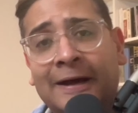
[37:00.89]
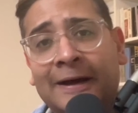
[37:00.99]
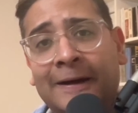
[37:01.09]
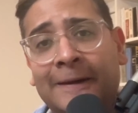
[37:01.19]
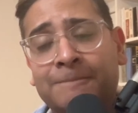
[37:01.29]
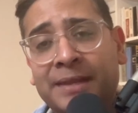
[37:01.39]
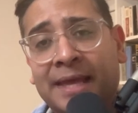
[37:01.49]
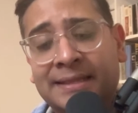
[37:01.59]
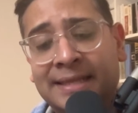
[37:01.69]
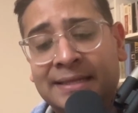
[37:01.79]

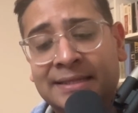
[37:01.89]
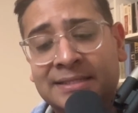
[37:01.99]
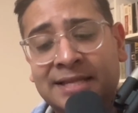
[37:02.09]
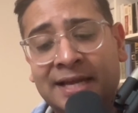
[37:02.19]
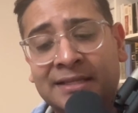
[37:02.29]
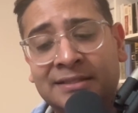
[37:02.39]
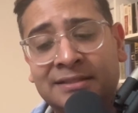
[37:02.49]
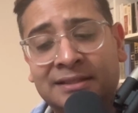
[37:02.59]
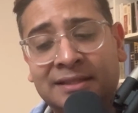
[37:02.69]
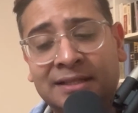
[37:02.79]
And then the
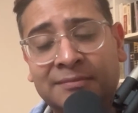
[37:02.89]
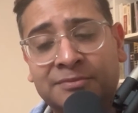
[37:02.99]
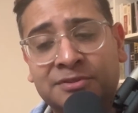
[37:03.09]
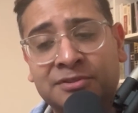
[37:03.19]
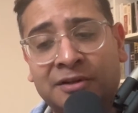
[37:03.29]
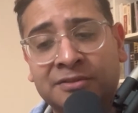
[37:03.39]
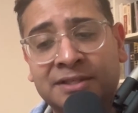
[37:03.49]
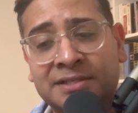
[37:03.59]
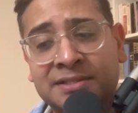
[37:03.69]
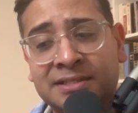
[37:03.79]
second thing that Saul
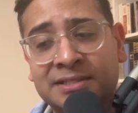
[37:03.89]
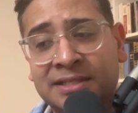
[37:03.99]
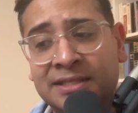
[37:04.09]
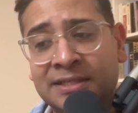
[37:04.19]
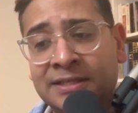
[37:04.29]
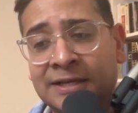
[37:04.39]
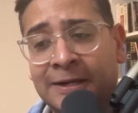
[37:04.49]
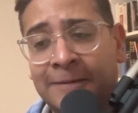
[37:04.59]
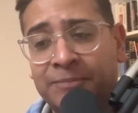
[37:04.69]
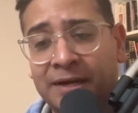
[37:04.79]
does is he
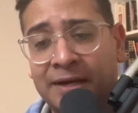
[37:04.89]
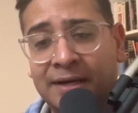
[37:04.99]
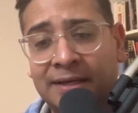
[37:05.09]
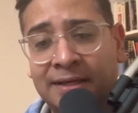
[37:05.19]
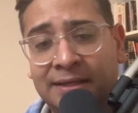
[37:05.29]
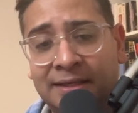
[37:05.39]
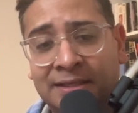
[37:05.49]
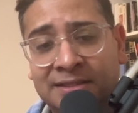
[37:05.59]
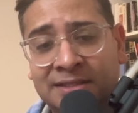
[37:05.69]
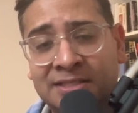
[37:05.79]

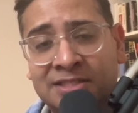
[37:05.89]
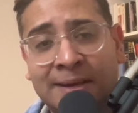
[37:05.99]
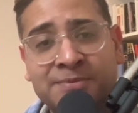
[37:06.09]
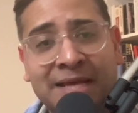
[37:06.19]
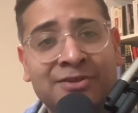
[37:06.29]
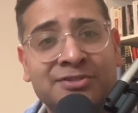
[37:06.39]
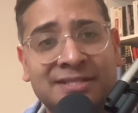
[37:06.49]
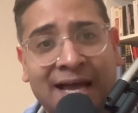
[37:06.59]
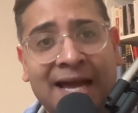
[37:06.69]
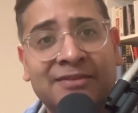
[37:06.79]
steps
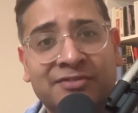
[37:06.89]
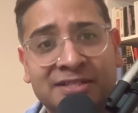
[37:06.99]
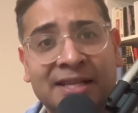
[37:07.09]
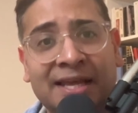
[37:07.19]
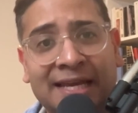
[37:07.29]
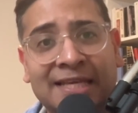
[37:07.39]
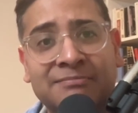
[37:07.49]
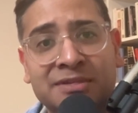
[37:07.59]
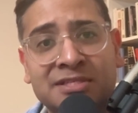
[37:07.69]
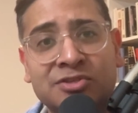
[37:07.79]
outside of his lane. He
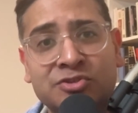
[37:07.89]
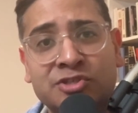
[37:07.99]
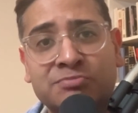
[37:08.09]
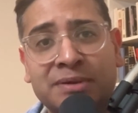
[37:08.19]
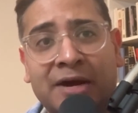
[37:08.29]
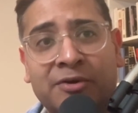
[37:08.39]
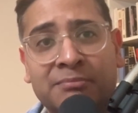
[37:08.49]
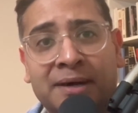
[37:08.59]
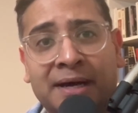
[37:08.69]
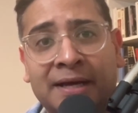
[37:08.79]
misuses power
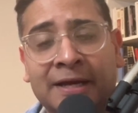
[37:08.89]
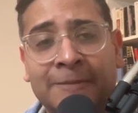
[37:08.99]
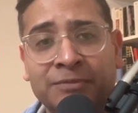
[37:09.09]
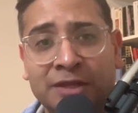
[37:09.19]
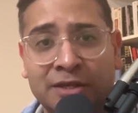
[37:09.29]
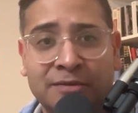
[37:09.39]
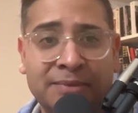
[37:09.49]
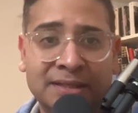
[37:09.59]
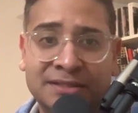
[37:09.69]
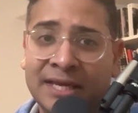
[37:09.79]
by
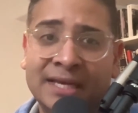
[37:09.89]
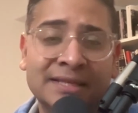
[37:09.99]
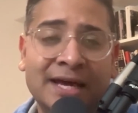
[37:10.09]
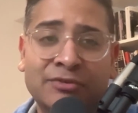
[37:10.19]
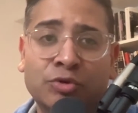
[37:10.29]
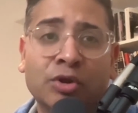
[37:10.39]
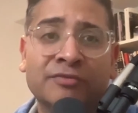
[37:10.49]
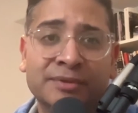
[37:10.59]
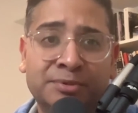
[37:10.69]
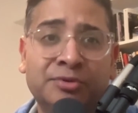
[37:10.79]
taking that role
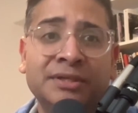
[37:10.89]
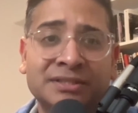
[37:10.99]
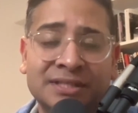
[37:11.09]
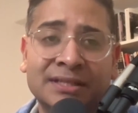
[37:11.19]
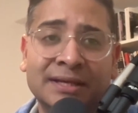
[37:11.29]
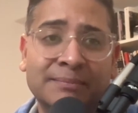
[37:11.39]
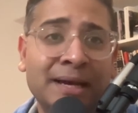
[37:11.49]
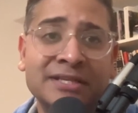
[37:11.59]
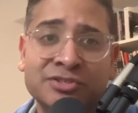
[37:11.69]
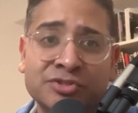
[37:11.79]
of the priest. And
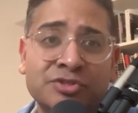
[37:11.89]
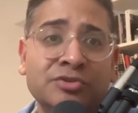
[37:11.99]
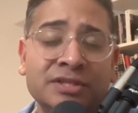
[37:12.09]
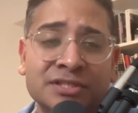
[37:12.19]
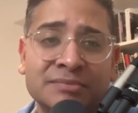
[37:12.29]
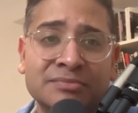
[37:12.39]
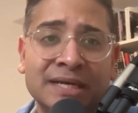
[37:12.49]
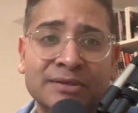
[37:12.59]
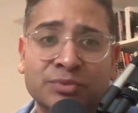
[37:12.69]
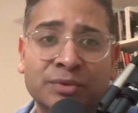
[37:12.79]
pastors do this
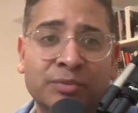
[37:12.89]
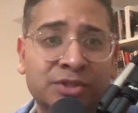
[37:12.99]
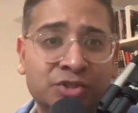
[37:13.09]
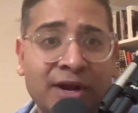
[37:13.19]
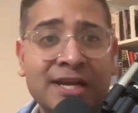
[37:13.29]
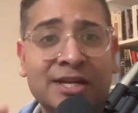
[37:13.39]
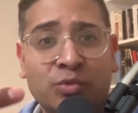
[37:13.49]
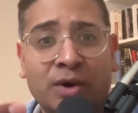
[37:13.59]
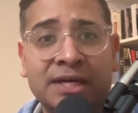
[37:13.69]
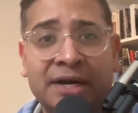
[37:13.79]
sometimes. We're trained in
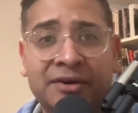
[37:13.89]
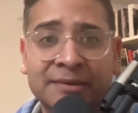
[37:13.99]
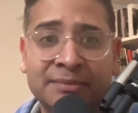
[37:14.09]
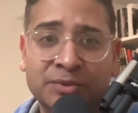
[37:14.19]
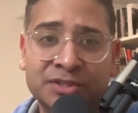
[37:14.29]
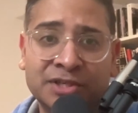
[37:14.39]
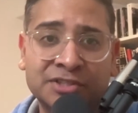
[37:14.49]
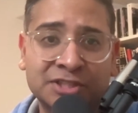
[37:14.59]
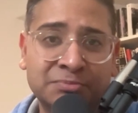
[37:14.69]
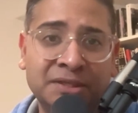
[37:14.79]
one area, but we start
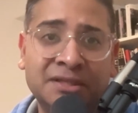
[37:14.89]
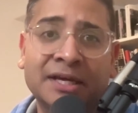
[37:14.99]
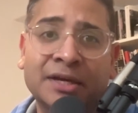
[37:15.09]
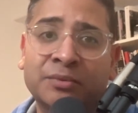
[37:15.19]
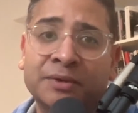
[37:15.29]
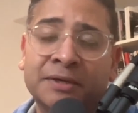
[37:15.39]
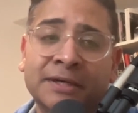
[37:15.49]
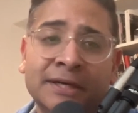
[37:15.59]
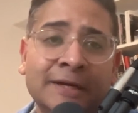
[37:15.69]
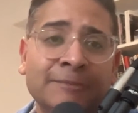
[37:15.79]
to speak like we're
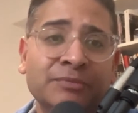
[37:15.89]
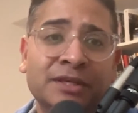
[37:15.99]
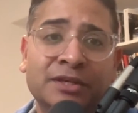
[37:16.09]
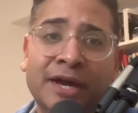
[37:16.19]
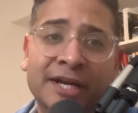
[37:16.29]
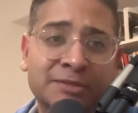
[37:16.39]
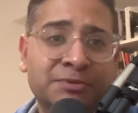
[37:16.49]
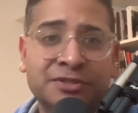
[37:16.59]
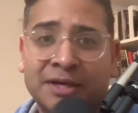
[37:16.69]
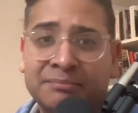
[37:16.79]

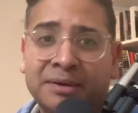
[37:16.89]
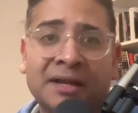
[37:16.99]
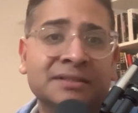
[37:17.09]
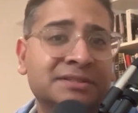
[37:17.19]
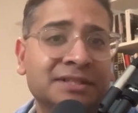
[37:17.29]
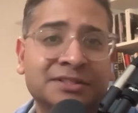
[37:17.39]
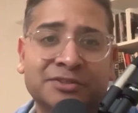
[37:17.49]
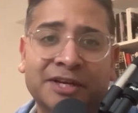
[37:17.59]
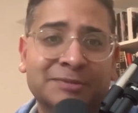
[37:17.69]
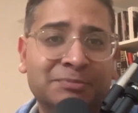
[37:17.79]
experts on politics
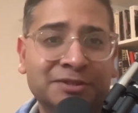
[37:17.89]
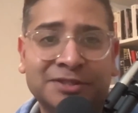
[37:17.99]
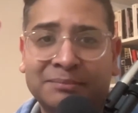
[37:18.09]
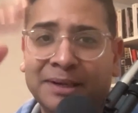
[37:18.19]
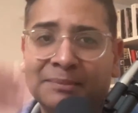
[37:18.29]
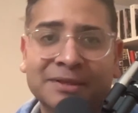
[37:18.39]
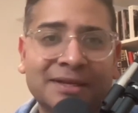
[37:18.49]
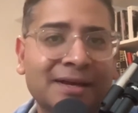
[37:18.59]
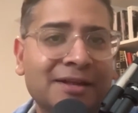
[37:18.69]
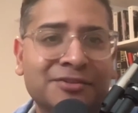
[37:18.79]
or experts on public
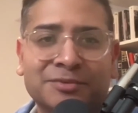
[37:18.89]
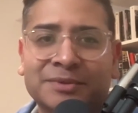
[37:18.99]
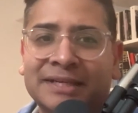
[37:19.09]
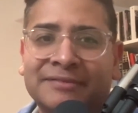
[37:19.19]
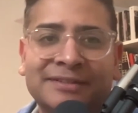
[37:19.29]
health or whatever.